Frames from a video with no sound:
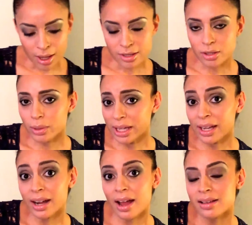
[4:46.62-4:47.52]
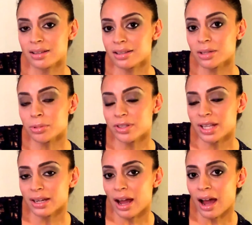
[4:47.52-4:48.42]
So again, it has
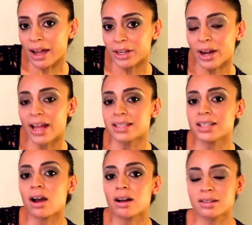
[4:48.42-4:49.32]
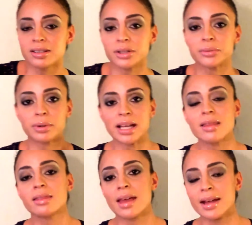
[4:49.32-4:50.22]
60% higher antioxidant
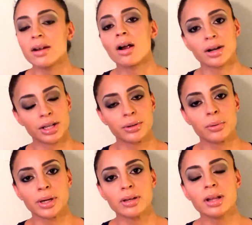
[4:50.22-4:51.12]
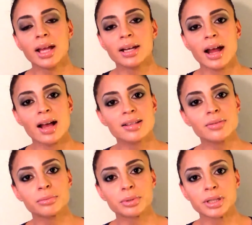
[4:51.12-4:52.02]
rate than argan oil, and it has
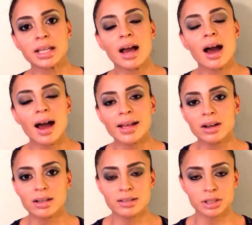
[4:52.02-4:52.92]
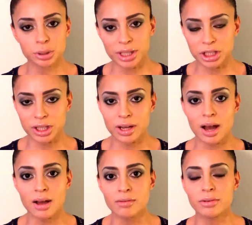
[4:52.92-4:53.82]
a really high concentration
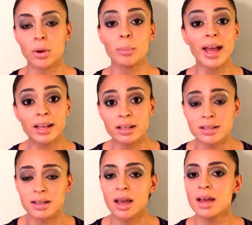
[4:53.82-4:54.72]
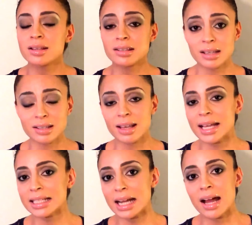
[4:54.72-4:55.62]
of omegas 6
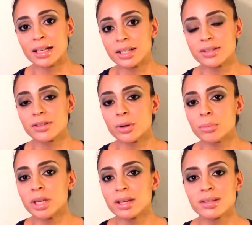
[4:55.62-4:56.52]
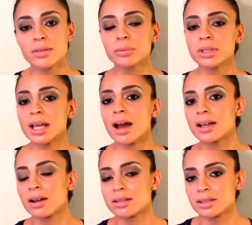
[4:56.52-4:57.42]
and 9. So because of the really
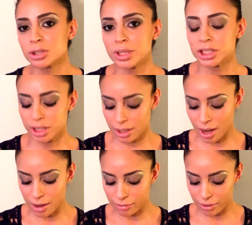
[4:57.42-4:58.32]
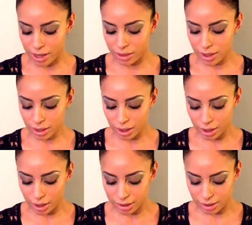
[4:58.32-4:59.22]
high concentration of, I think
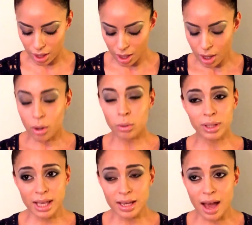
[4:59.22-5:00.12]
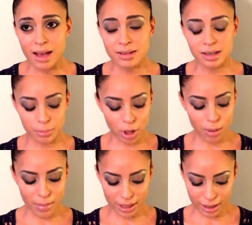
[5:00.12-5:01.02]
it's oleic acid,
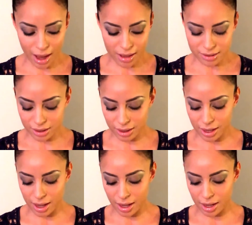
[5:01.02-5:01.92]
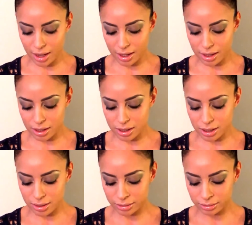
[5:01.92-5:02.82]
palmitic acid, and
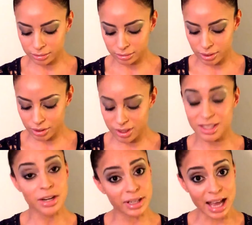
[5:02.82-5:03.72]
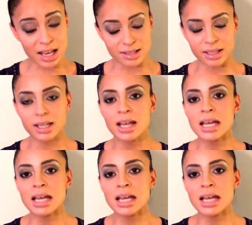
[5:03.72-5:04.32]
there's stearic acid.